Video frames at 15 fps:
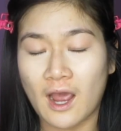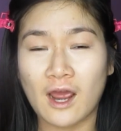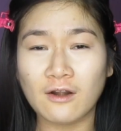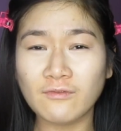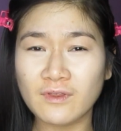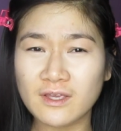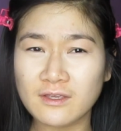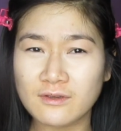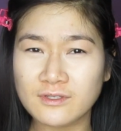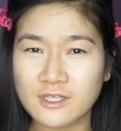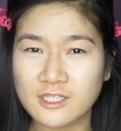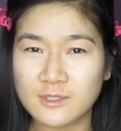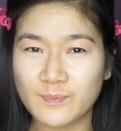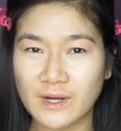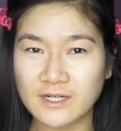I don't really use
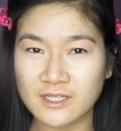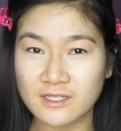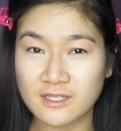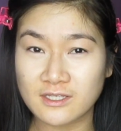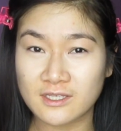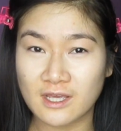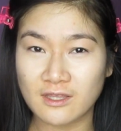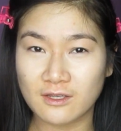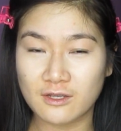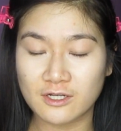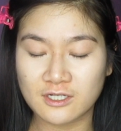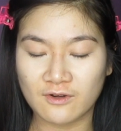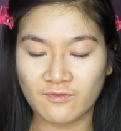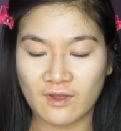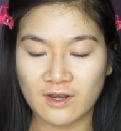the sponges inside the
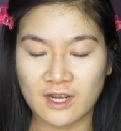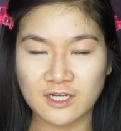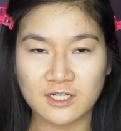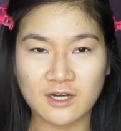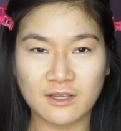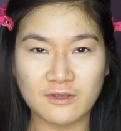cushion foundation.